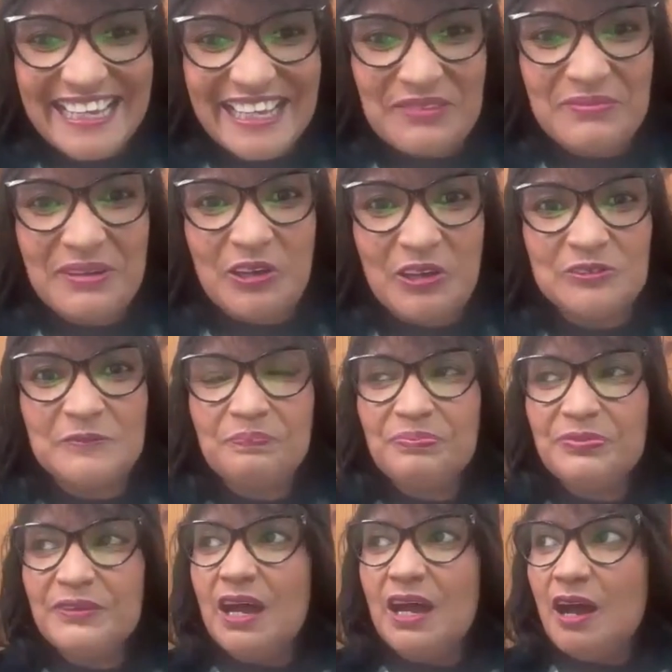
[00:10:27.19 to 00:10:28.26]
to think about
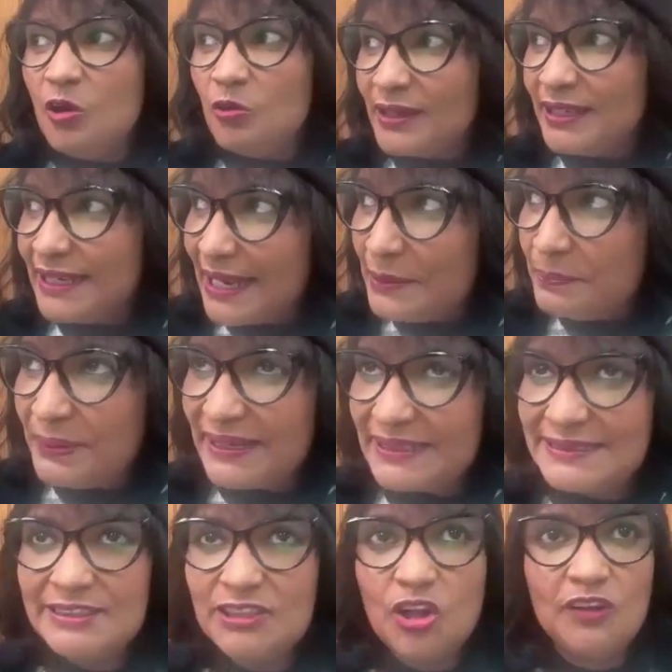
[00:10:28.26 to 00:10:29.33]
how can I
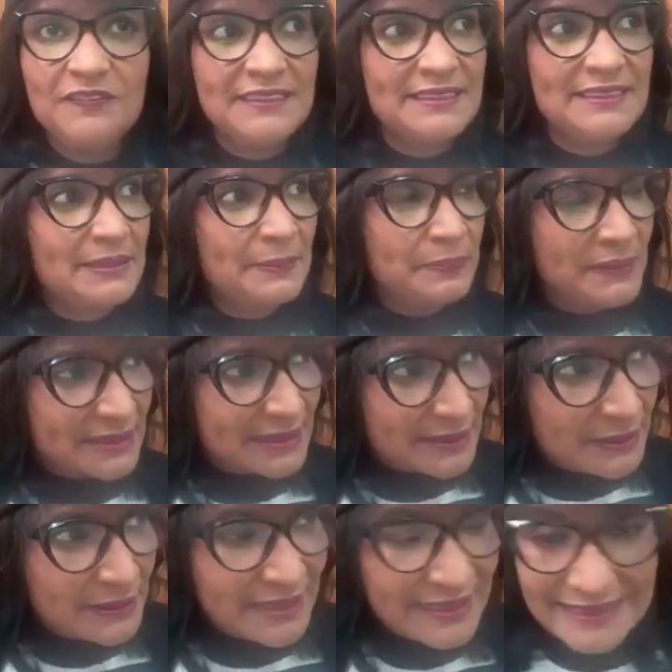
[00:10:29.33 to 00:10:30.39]
best solve this
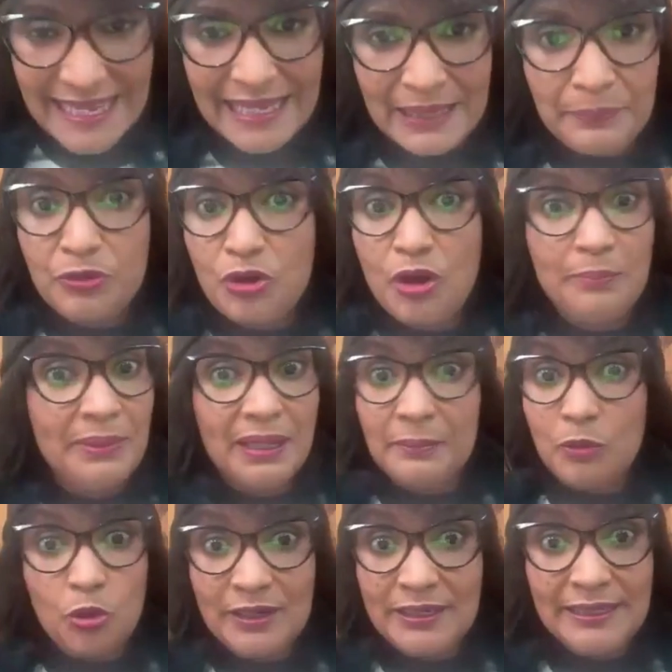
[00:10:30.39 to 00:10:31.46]
design
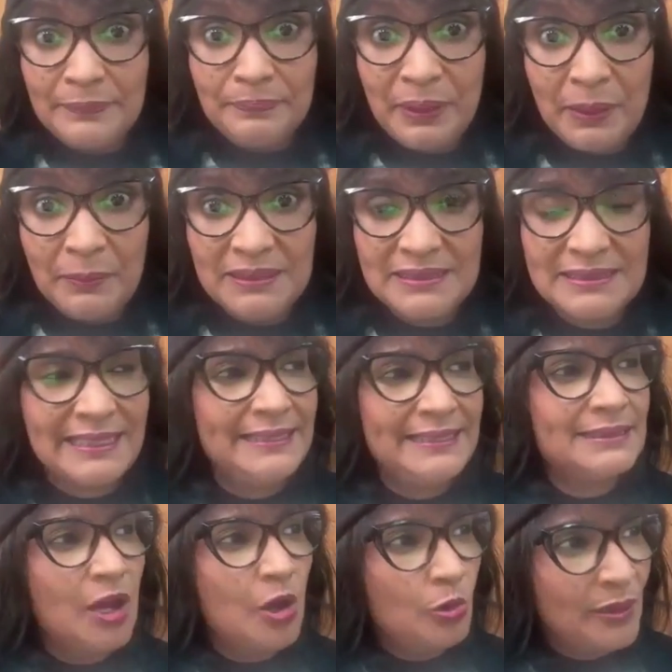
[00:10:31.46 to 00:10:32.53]
problem, or in the plumber's
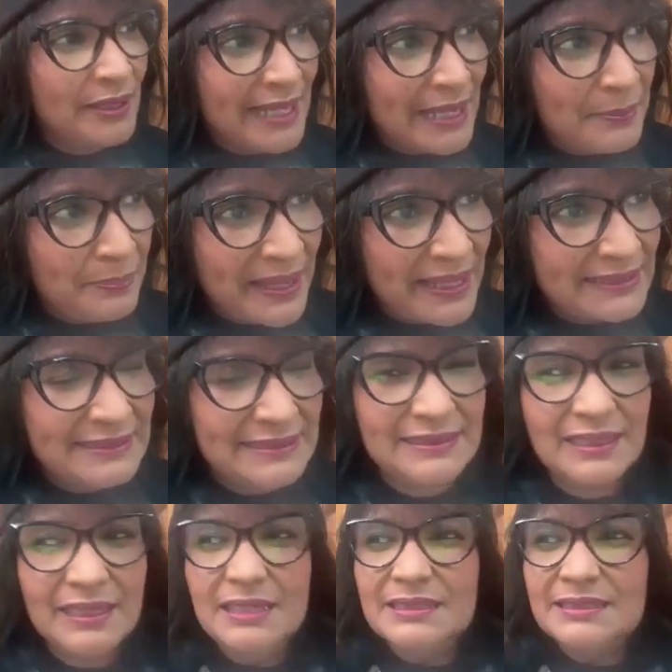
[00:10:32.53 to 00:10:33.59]
case, how can I
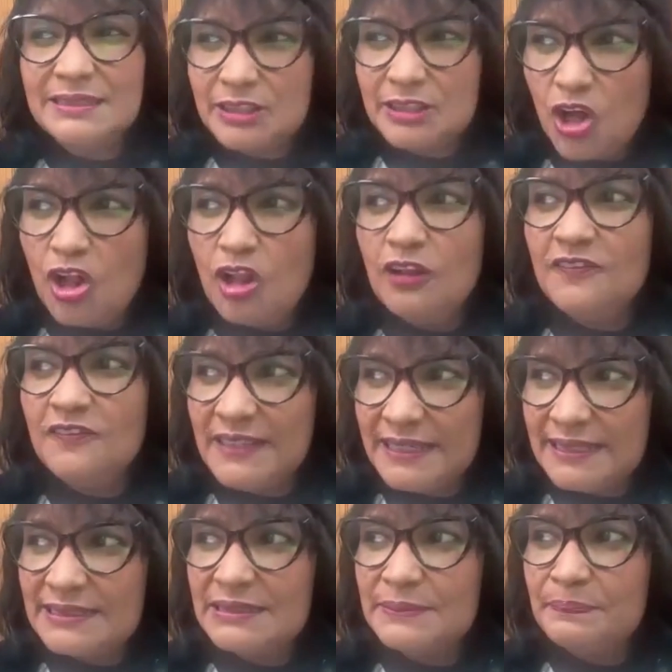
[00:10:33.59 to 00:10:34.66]
best solve
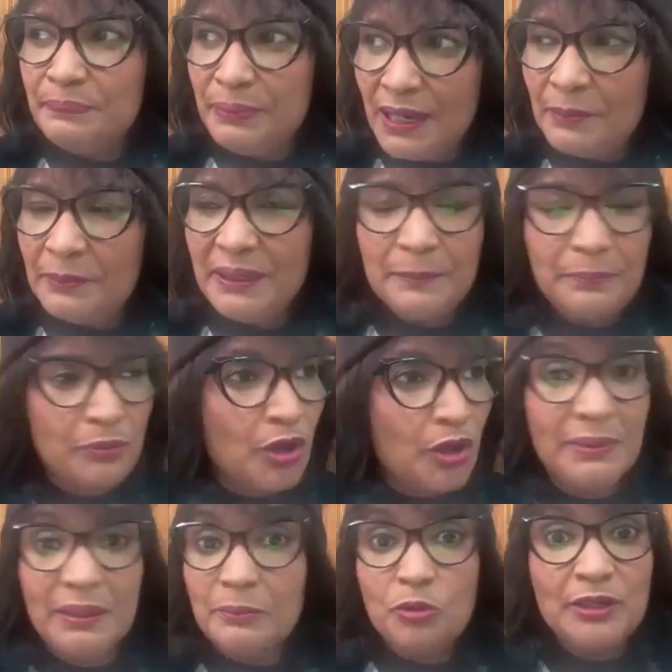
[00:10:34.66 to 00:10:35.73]
this plumbing
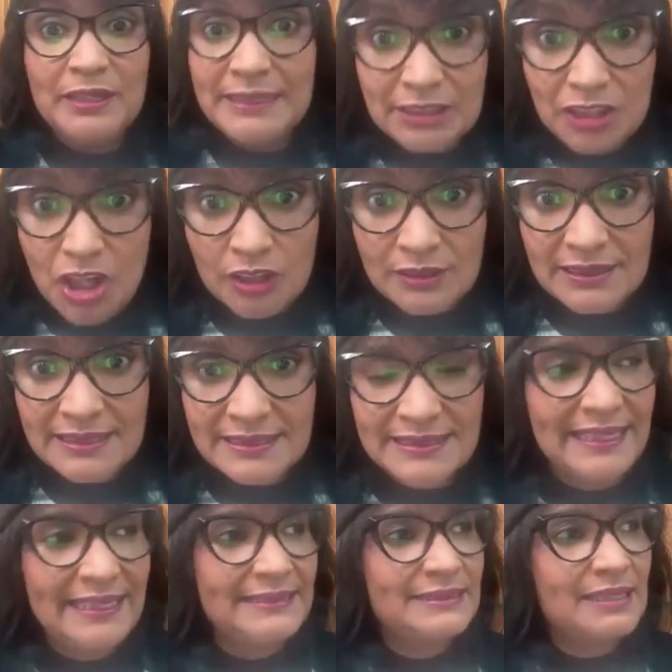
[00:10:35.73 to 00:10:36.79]
problem, or in the
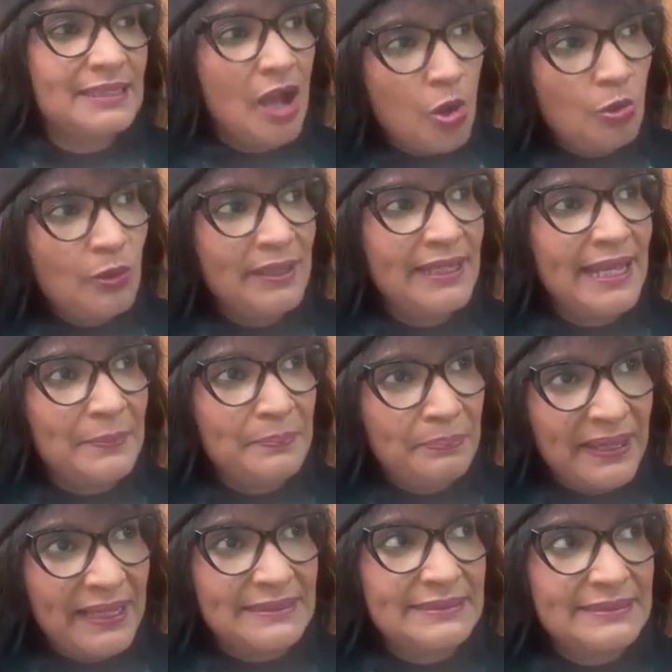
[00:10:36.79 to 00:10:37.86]
doctor's case, how can I
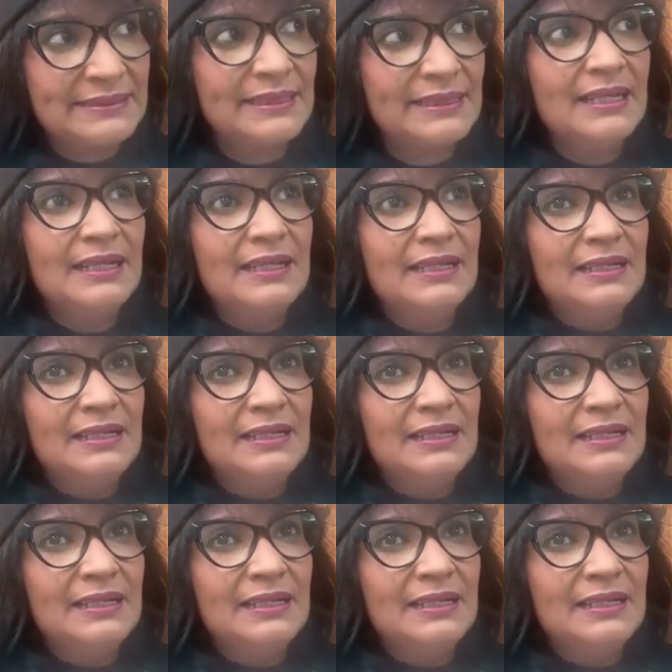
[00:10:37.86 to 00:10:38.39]
best